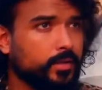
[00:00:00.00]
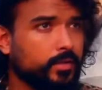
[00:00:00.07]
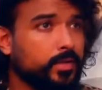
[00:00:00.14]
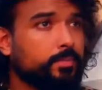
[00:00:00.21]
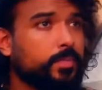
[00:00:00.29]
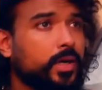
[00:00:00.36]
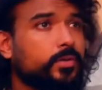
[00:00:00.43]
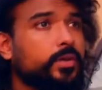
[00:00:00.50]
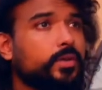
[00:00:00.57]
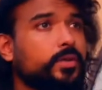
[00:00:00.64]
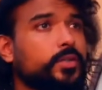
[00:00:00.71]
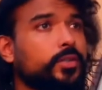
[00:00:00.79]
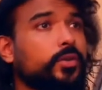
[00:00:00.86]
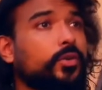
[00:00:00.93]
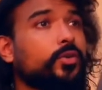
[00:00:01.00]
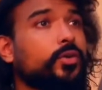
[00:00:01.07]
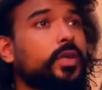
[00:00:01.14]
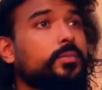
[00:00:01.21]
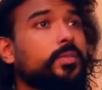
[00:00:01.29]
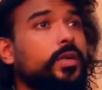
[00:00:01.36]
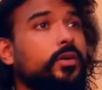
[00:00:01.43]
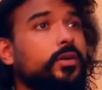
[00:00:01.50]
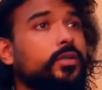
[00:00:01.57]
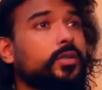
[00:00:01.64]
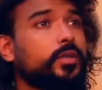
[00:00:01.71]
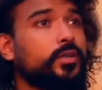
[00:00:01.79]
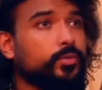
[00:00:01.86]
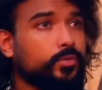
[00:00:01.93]
This power should only belong
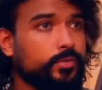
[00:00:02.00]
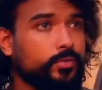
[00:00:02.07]
to you.